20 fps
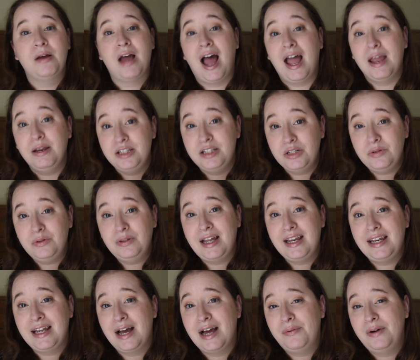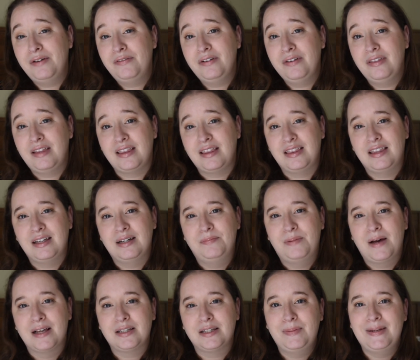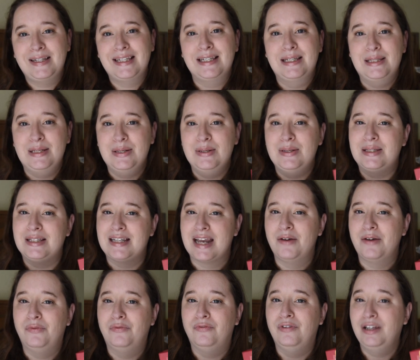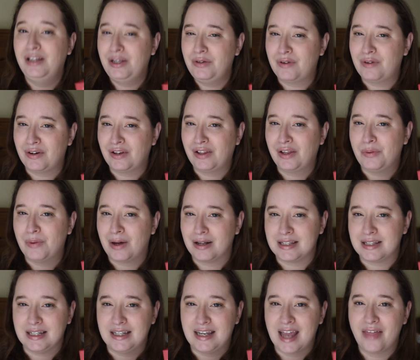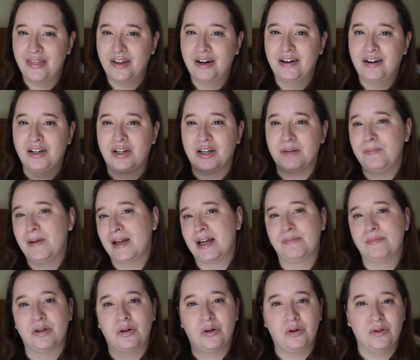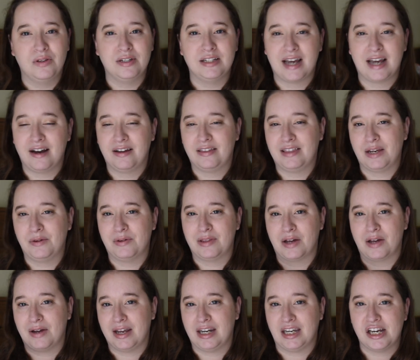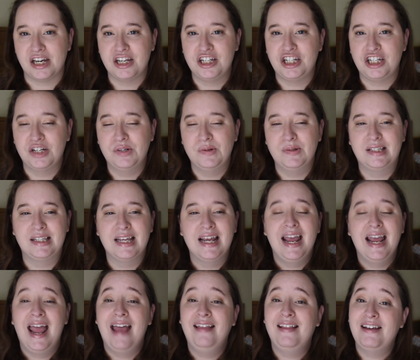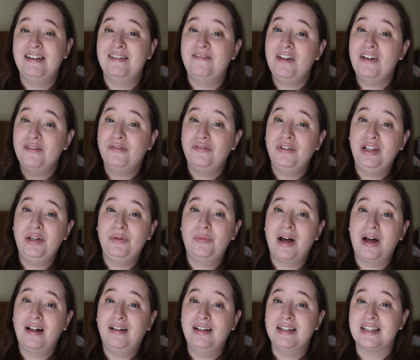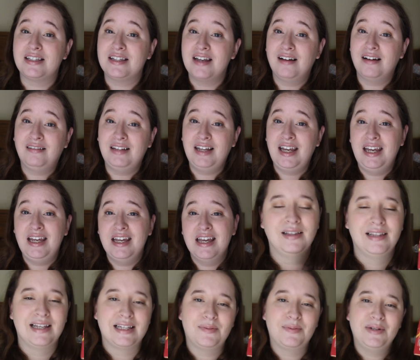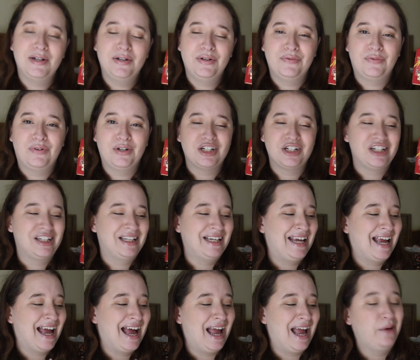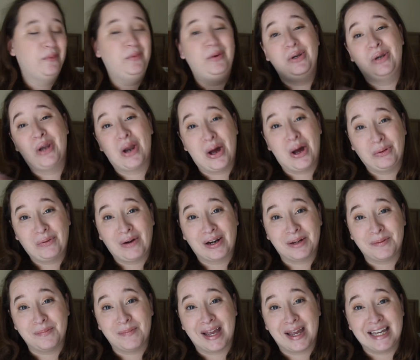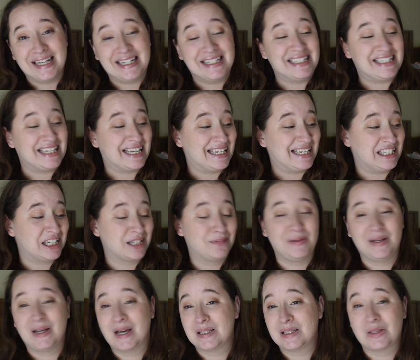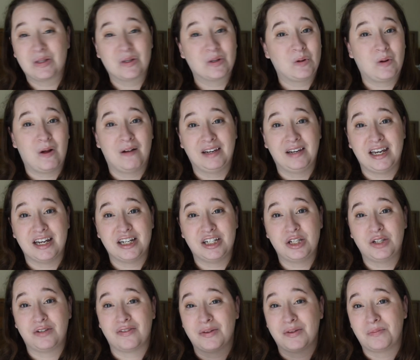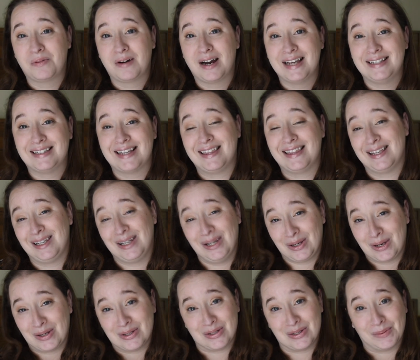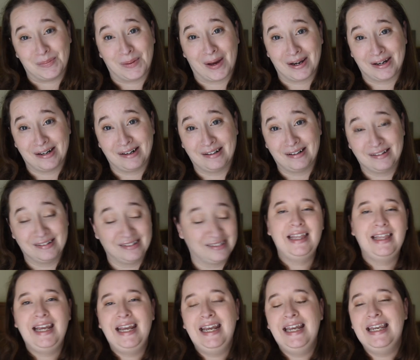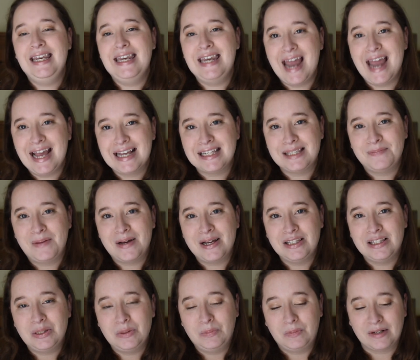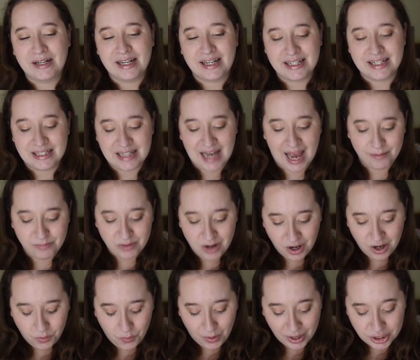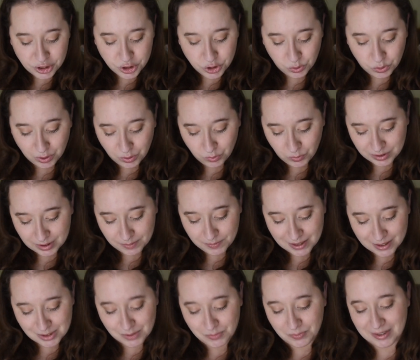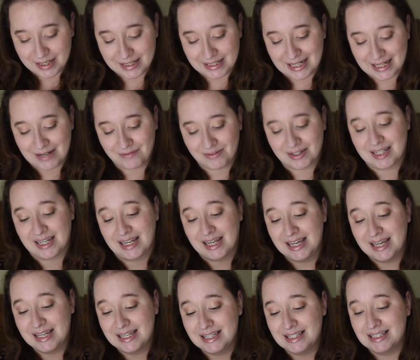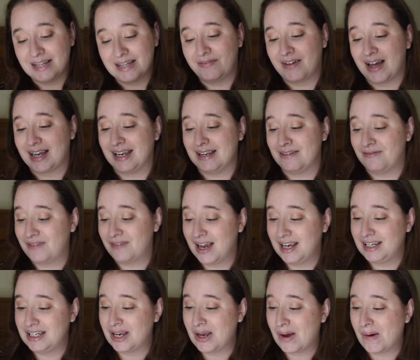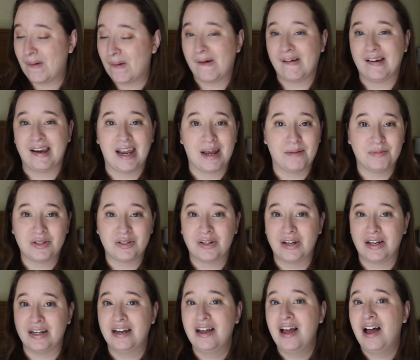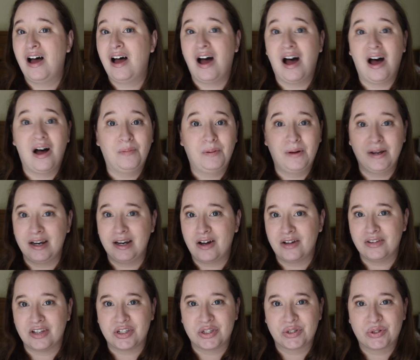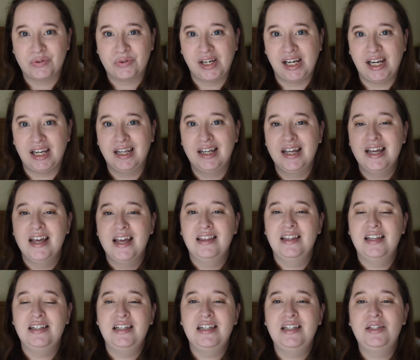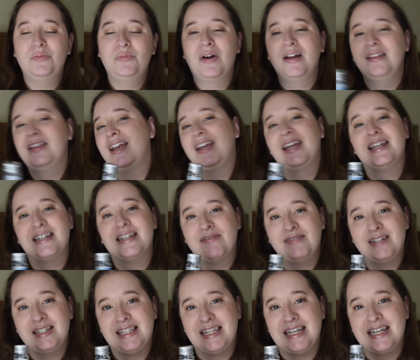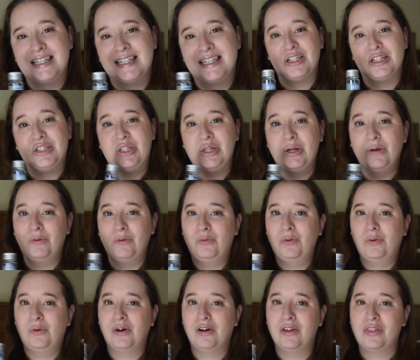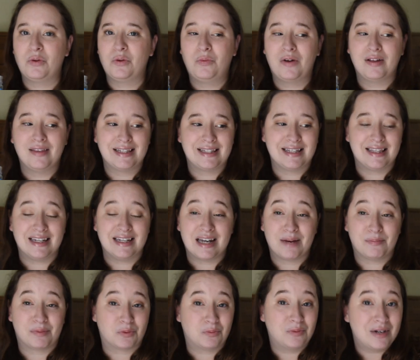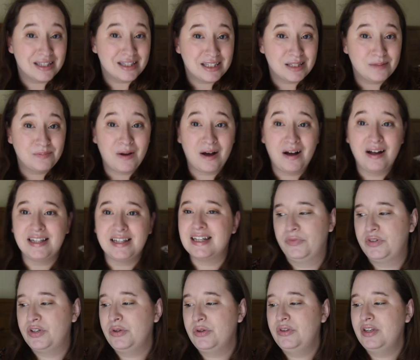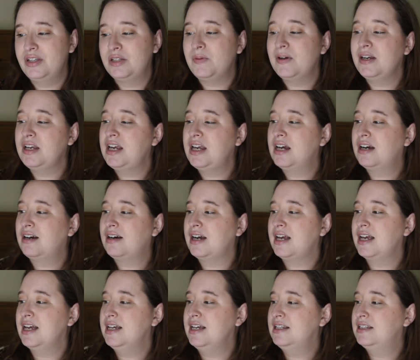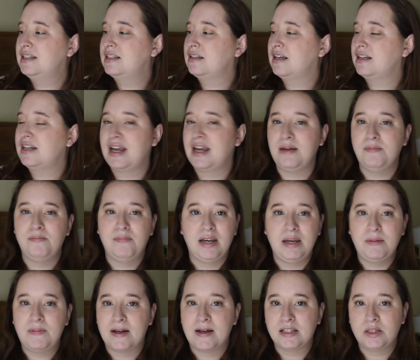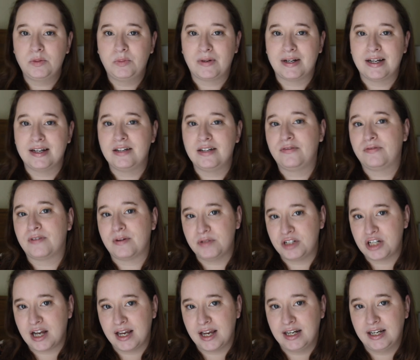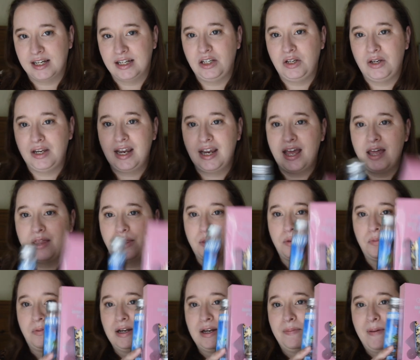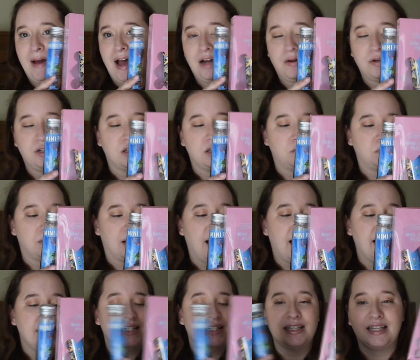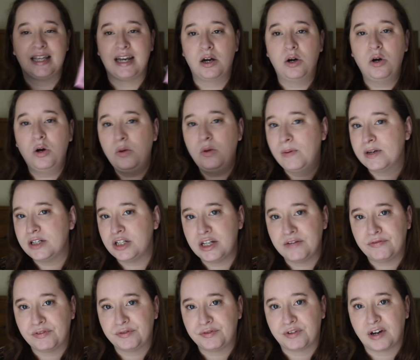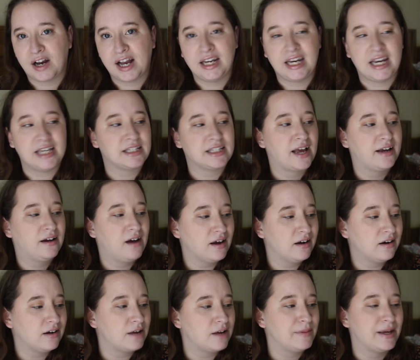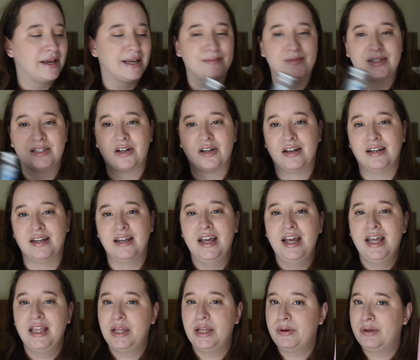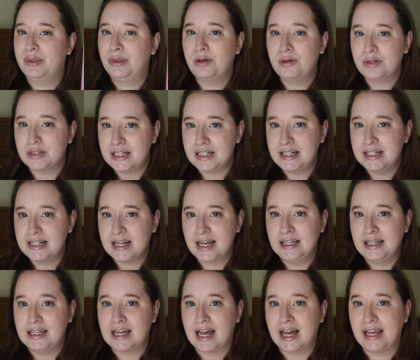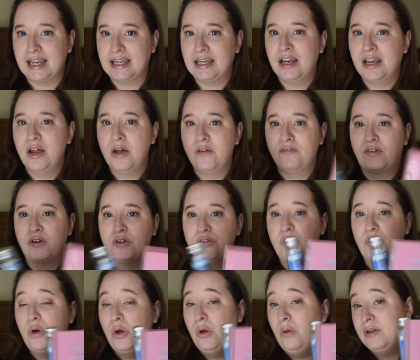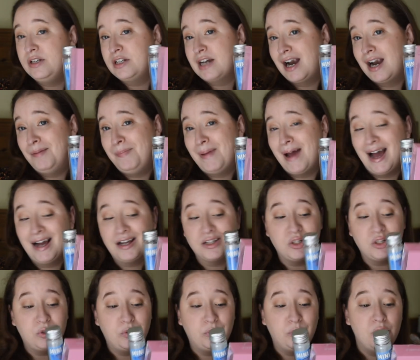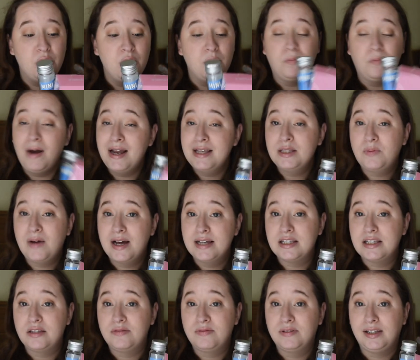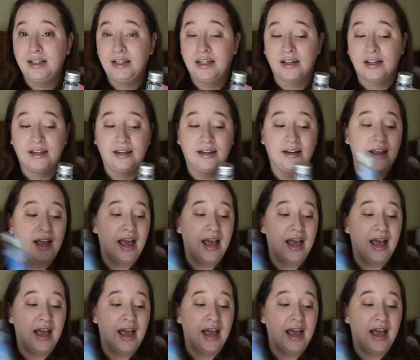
I do like, however, that the puzzle pieces do stay really, really well together. You can pick up the whole entire thing without any issues, and they fit really well and snugly. This one, unfortunately, I would not recommend just because of the quality issues for the price. I think you can do better. The next puzzle brand, I'm not quite sure what the puzzle brand even is. If I can find it on Amazon, I'll put it on the screen. This is one I can definitely see dupe for the one that's in the number one spot. So this one here is a mini puzzle brand from China. You can get a three pack, which is what I did. They had a whole bunch of different varieties. I got it on Amazon. They were $13.99 for the whole entire pack. So price wise, it's really good.